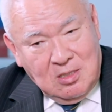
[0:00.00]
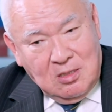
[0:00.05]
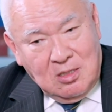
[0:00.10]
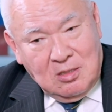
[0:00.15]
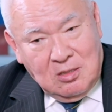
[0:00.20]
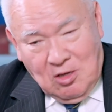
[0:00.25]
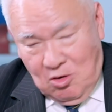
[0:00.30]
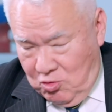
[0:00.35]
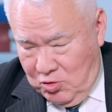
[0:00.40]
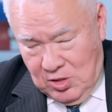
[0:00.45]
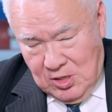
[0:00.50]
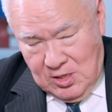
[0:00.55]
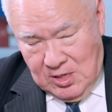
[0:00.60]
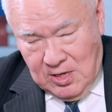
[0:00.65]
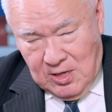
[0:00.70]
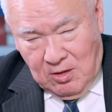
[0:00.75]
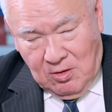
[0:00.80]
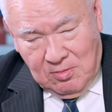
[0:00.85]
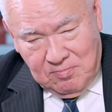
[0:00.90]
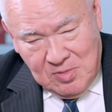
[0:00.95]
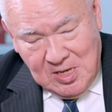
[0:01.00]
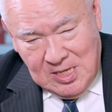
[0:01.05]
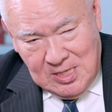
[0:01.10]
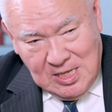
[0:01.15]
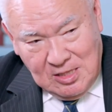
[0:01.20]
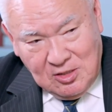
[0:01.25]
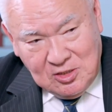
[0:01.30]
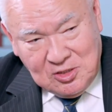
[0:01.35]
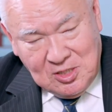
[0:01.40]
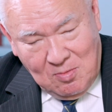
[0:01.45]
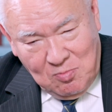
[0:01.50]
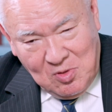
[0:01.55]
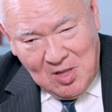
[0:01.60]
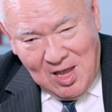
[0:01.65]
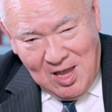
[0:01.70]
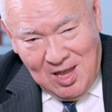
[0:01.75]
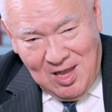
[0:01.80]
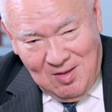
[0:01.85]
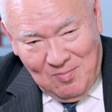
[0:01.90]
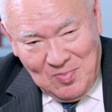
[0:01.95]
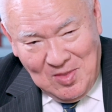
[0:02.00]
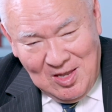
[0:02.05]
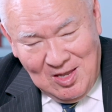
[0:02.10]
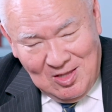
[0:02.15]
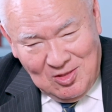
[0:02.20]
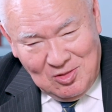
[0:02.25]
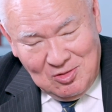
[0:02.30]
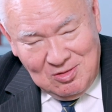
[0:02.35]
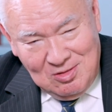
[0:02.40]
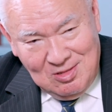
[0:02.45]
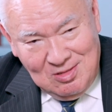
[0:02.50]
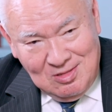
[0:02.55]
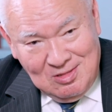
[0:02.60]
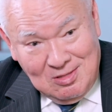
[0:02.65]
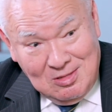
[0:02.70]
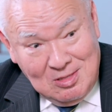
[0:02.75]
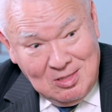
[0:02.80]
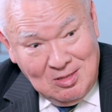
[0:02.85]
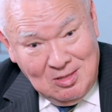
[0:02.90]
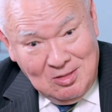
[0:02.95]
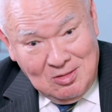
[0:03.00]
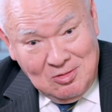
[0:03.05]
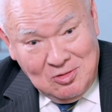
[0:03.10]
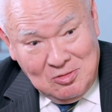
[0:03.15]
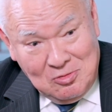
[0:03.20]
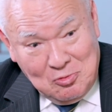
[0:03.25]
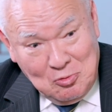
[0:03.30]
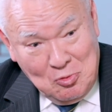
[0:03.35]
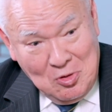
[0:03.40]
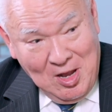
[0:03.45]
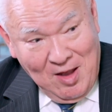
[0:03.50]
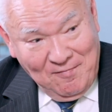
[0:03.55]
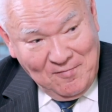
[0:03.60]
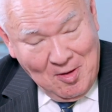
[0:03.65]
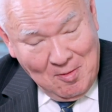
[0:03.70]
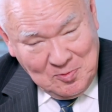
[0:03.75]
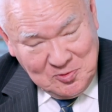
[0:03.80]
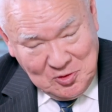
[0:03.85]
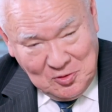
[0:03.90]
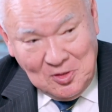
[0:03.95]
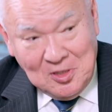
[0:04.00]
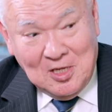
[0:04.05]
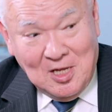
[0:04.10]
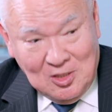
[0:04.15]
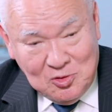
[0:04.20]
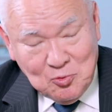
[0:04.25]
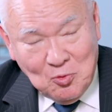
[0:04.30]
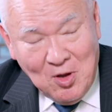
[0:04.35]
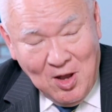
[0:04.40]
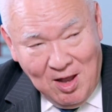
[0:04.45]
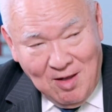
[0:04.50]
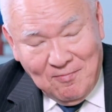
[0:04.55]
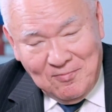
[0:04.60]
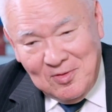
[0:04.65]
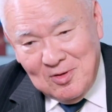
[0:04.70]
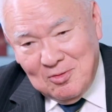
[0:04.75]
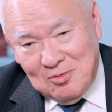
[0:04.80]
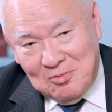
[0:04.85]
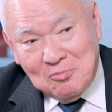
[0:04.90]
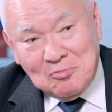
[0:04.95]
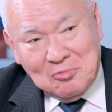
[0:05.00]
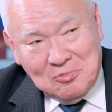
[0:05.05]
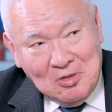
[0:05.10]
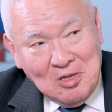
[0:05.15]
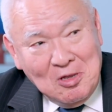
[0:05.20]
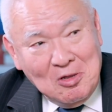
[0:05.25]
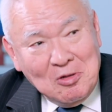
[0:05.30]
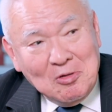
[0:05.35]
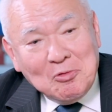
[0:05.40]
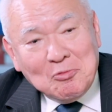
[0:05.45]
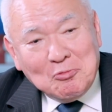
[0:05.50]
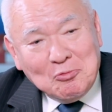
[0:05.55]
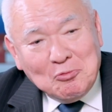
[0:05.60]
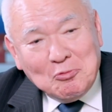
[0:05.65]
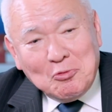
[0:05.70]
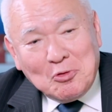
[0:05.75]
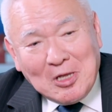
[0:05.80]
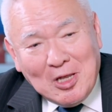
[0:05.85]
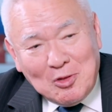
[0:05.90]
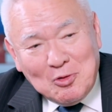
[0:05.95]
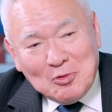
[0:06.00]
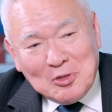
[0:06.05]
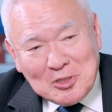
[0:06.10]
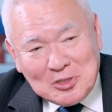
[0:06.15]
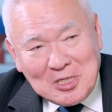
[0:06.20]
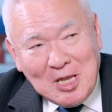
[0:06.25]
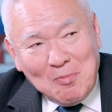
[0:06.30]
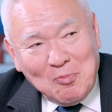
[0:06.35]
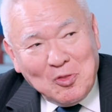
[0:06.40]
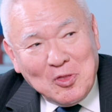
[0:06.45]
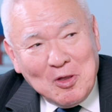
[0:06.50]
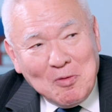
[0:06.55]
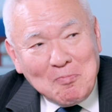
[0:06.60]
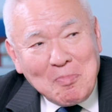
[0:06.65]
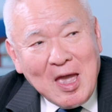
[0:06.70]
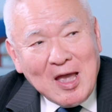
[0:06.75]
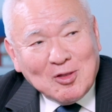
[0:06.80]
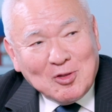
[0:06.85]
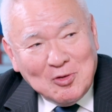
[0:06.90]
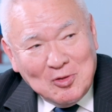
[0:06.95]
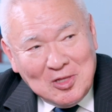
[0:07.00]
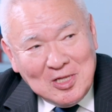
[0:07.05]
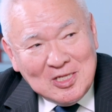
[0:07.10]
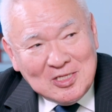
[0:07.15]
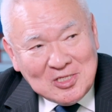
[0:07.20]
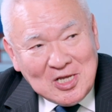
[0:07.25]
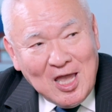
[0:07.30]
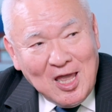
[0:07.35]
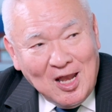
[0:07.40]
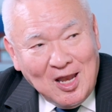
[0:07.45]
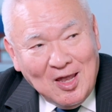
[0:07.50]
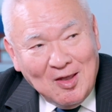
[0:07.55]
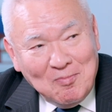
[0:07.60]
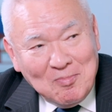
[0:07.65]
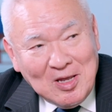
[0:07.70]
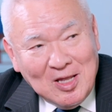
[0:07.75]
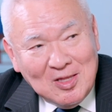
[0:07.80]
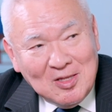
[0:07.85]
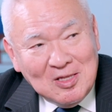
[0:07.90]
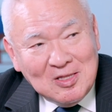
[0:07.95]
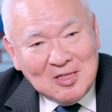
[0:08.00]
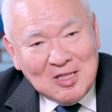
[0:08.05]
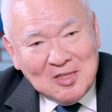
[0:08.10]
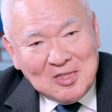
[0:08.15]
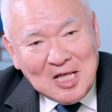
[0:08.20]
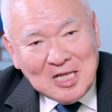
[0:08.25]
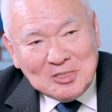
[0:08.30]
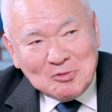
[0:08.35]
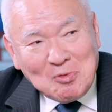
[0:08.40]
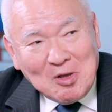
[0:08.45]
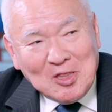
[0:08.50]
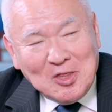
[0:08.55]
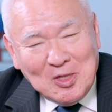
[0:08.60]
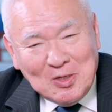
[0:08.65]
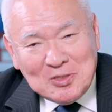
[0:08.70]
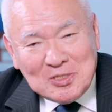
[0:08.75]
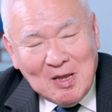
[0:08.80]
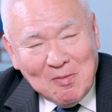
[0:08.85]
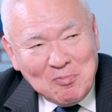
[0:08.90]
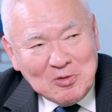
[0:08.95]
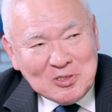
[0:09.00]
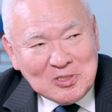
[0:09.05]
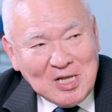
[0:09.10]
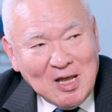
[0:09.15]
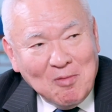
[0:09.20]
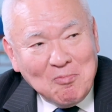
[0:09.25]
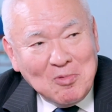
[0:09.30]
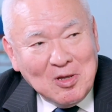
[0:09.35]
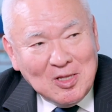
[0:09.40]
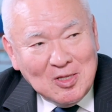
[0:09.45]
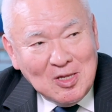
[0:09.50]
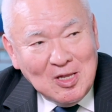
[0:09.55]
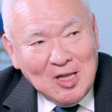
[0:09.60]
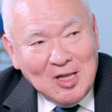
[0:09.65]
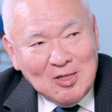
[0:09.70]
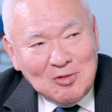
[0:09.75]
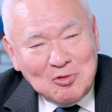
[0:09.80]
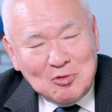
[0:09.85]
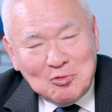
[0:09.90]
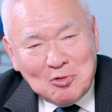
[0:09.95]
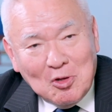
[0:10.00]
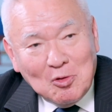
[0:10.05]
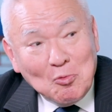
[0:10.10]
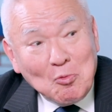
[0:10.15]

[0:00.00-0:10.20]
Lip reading: No, illegal. But at the same time, do we have option? Yes, we have. We can do the same thing back to the China, but that's one thing Japanese government do not